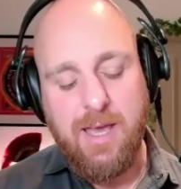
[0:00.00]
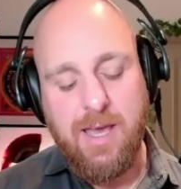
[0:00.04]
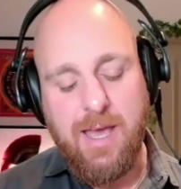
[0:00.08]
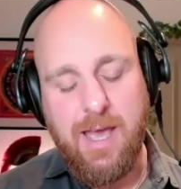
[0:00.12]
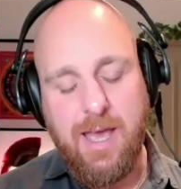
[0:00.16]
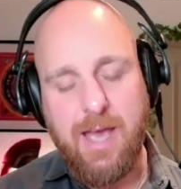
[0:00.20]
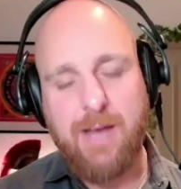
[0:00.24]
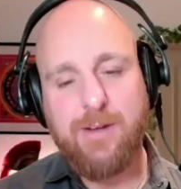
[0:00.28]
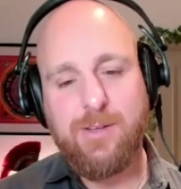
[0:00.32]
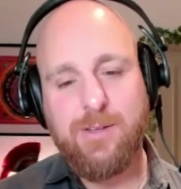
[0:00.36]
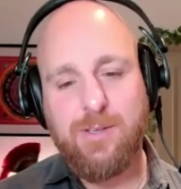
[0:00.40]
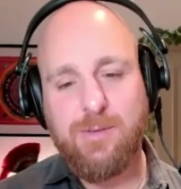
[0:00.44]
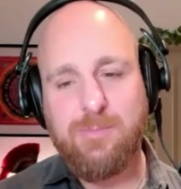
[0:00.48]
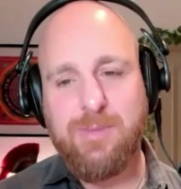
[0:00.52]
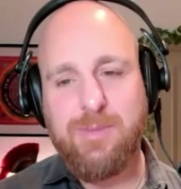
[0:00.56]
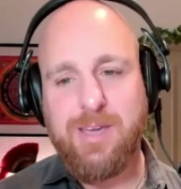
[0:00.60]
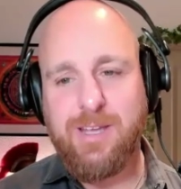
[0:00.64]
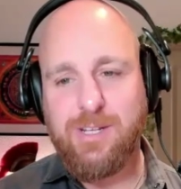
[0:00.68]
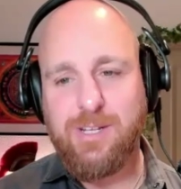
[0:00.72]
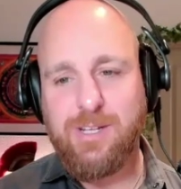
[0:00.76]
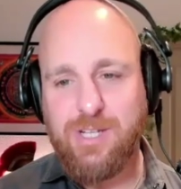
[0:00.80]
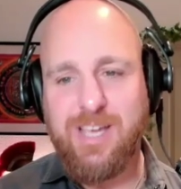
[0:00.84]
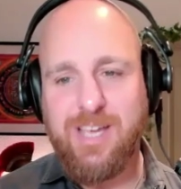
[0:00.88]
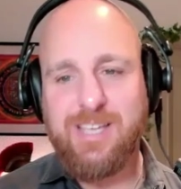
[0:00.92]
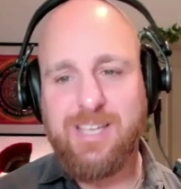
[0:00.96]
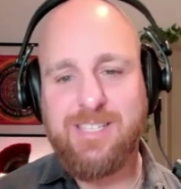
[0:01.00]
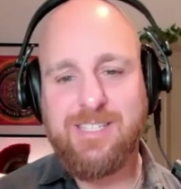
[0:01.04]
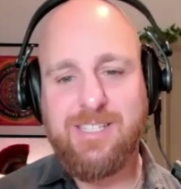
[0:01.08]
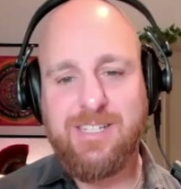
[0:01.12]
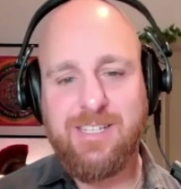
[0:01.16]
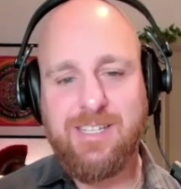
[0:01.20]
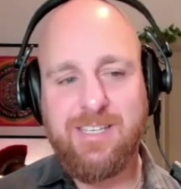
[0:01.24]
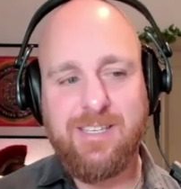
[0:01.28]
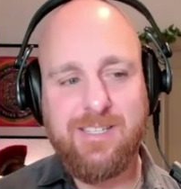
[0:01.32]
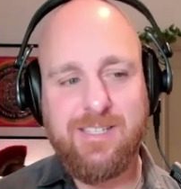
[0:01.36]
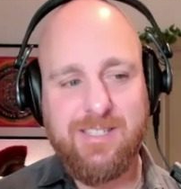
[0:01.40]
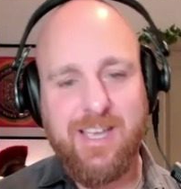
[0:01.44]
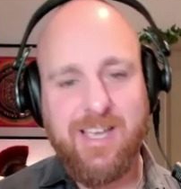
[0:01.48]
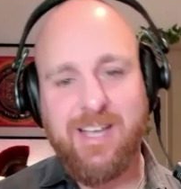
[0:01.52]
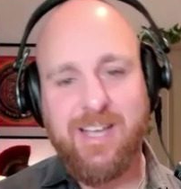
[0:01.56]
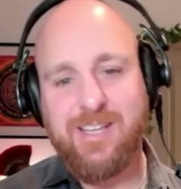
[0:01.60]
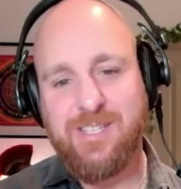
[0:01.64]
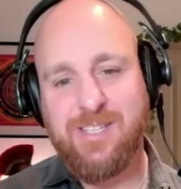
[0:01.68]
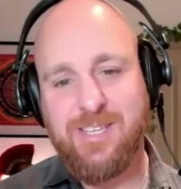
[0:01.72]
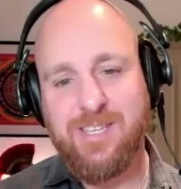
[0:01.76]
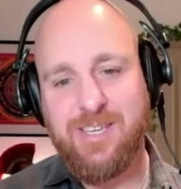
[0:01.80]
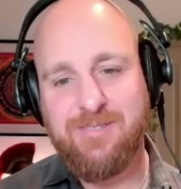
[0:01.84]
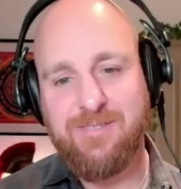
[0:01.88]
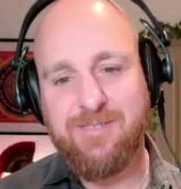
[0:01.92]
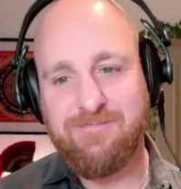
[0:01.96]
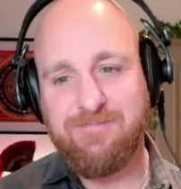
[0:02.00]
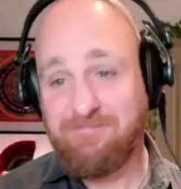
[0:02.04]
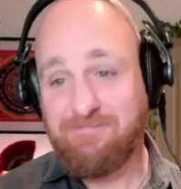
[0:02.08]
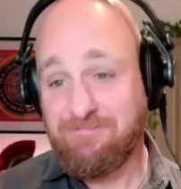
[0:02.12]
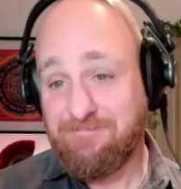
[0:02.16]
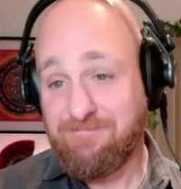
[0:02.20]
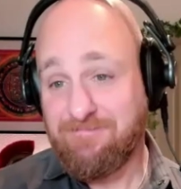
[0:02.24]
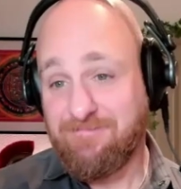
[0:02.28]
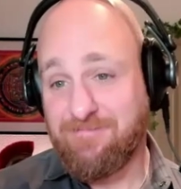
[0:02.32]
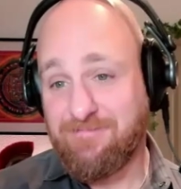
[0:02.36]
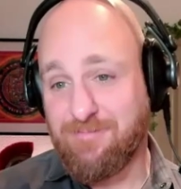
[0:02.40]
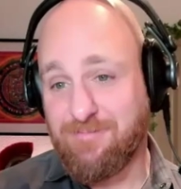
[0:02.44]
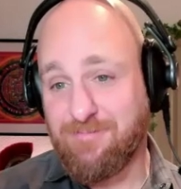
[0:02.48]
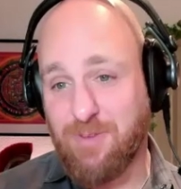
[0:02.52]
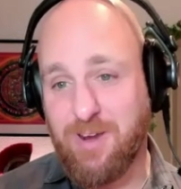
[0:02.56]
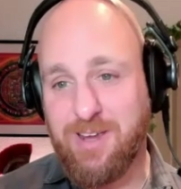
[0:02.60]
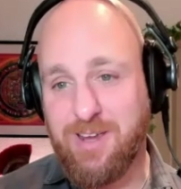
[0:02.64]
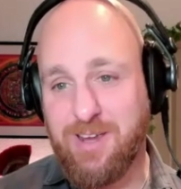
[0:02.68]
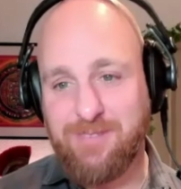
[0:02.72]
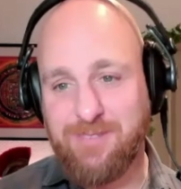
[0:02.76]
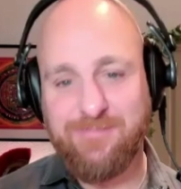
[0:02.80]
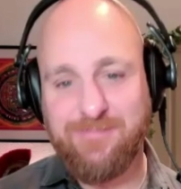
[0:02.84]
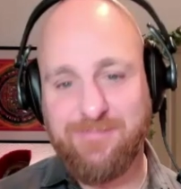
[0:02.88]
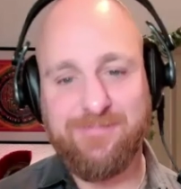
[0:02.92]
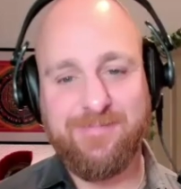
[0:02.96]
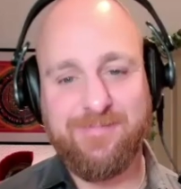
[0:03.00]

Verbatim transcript: how do you make chastity sexy, right?